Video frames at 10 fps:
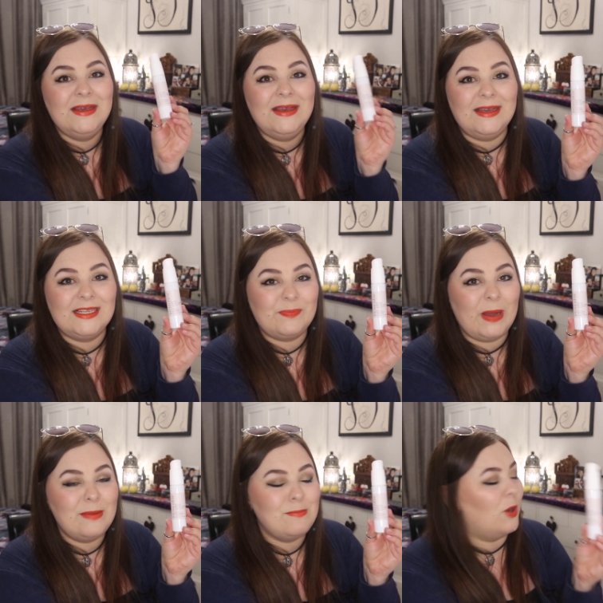it's
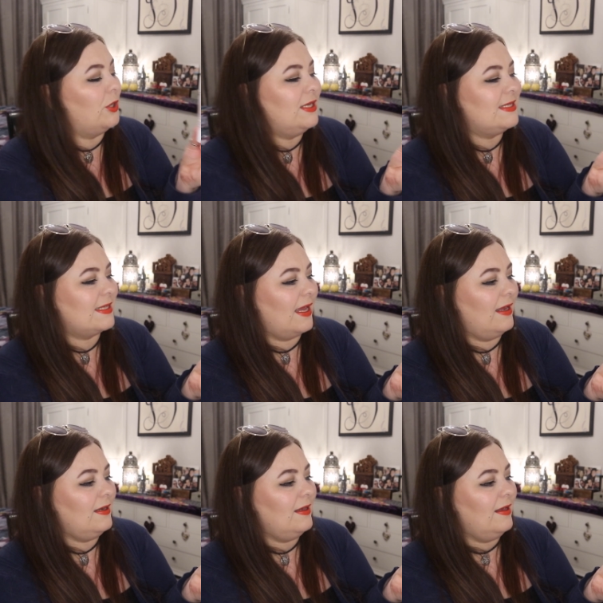by Monia
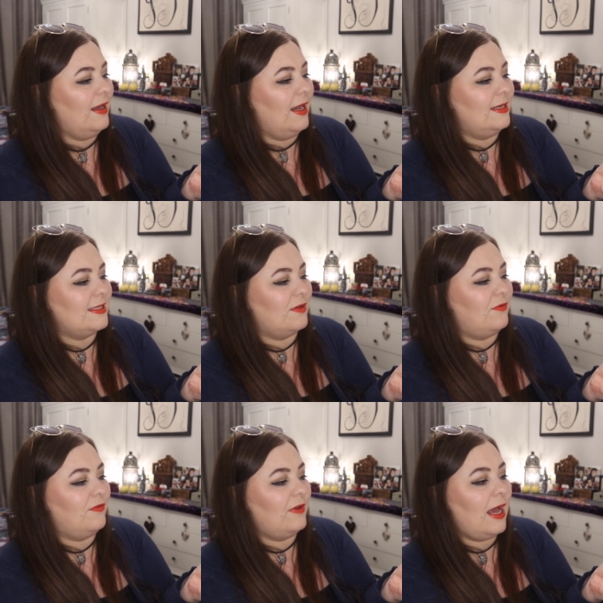Skin, and it's a
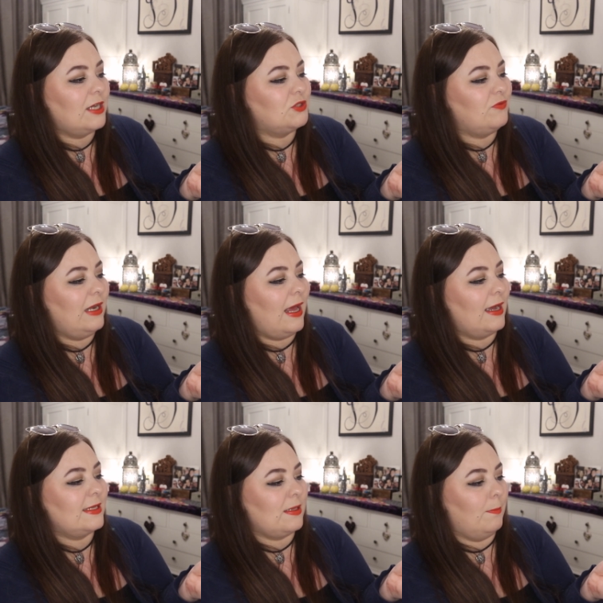Flash
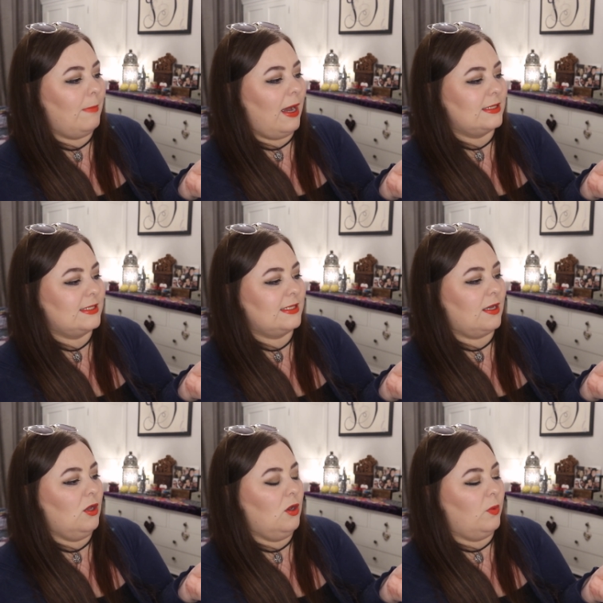Relax Mask
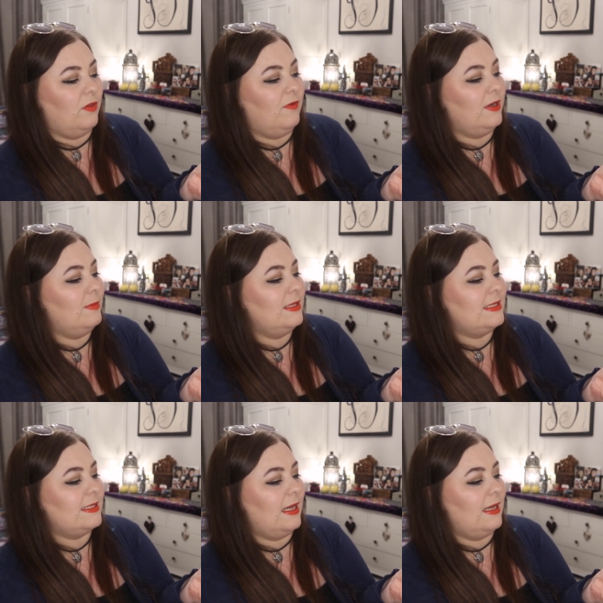with vitamin
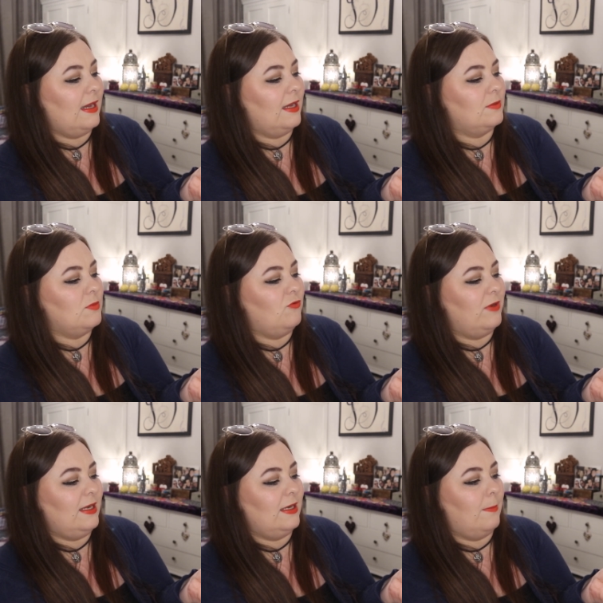C and
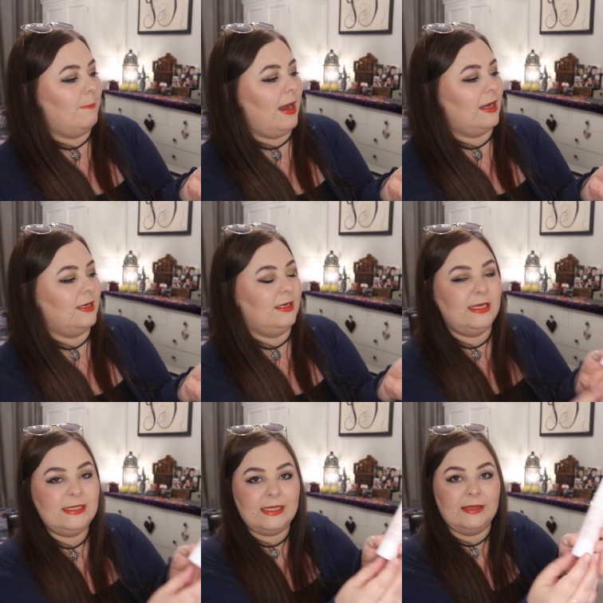marine
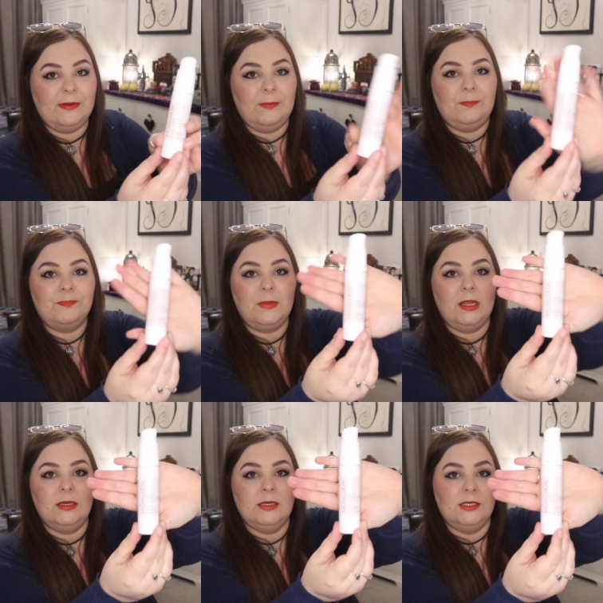magnesium.
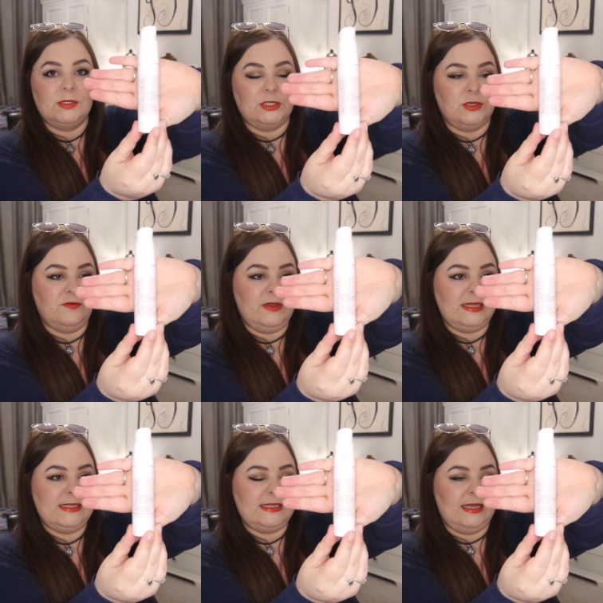So I don't know if you
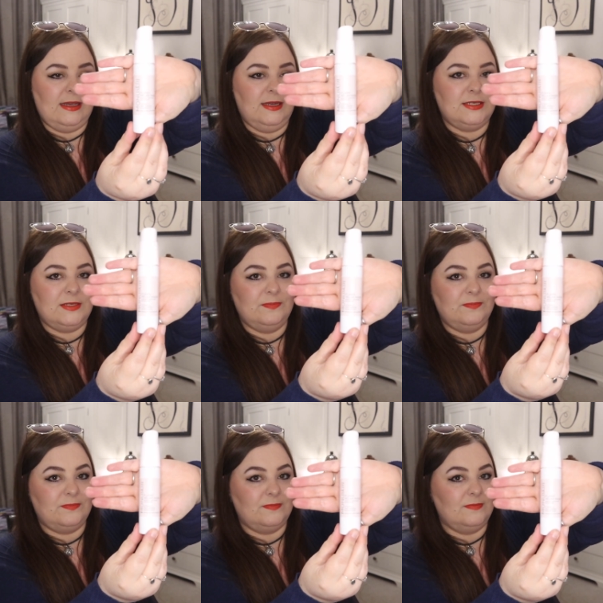can see it.
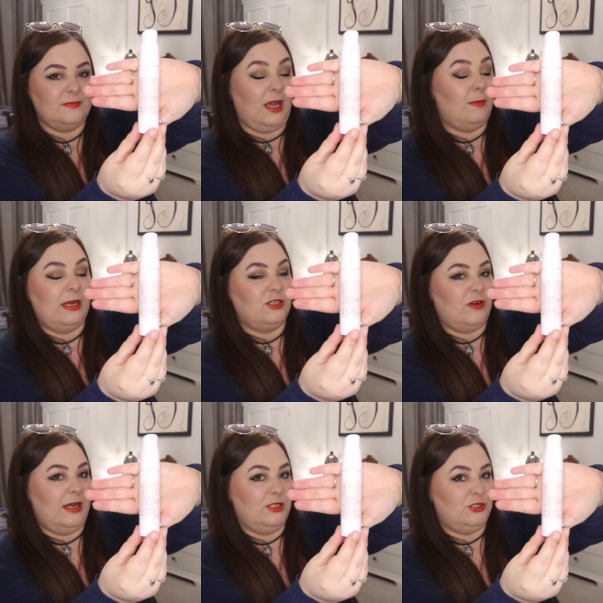I'm like
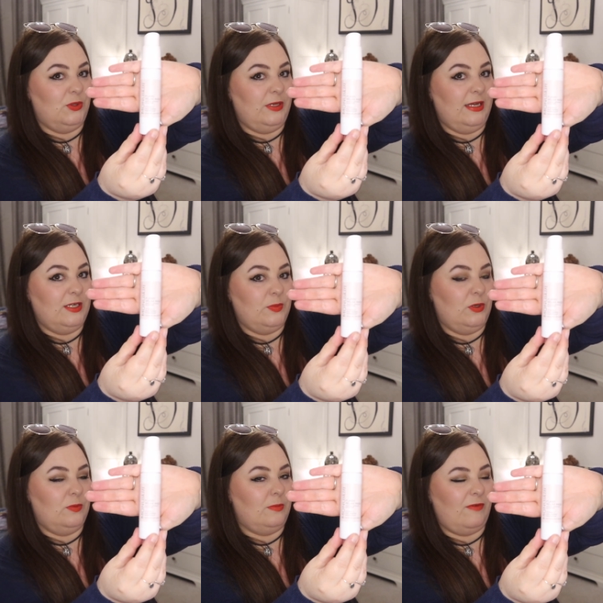trying to show you it,
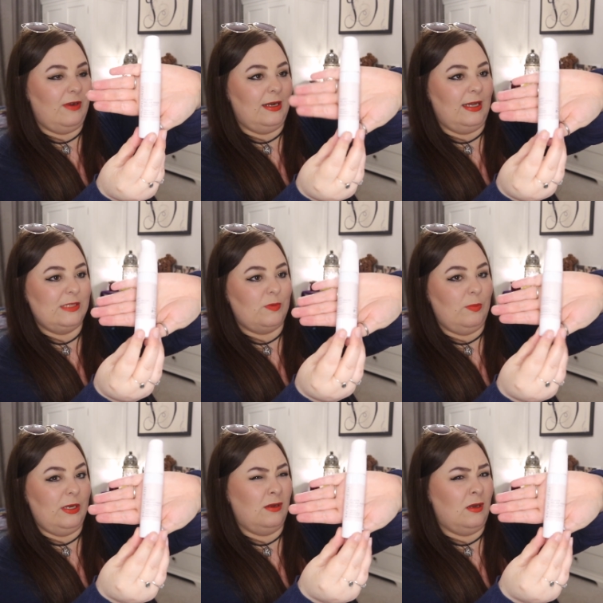but my ring light's
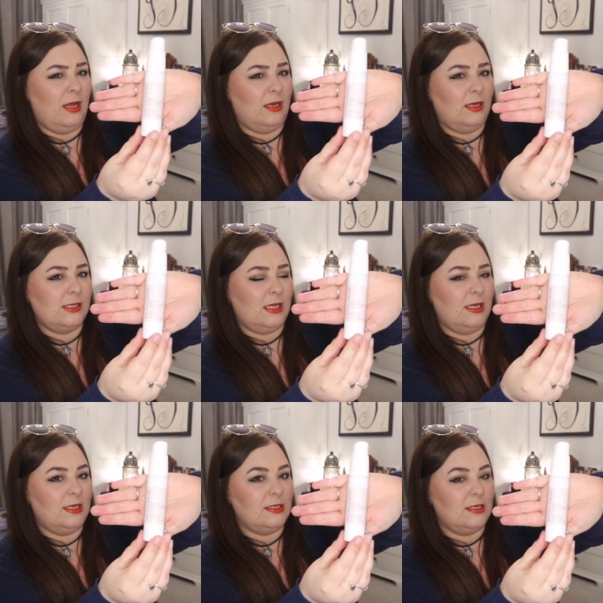probably not letting you see
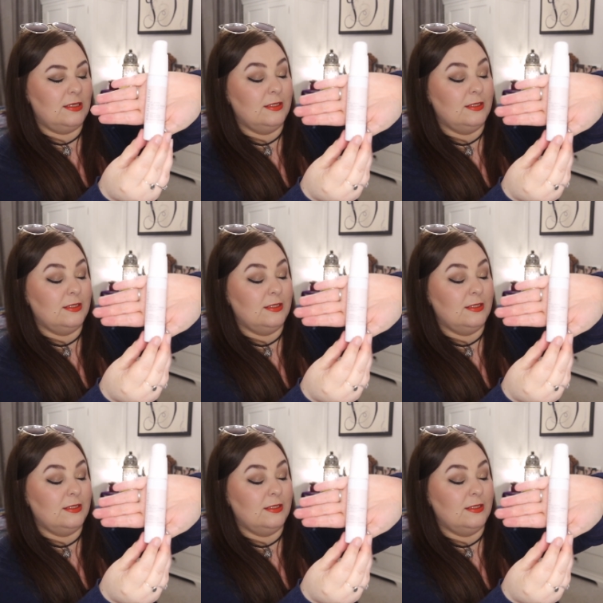it.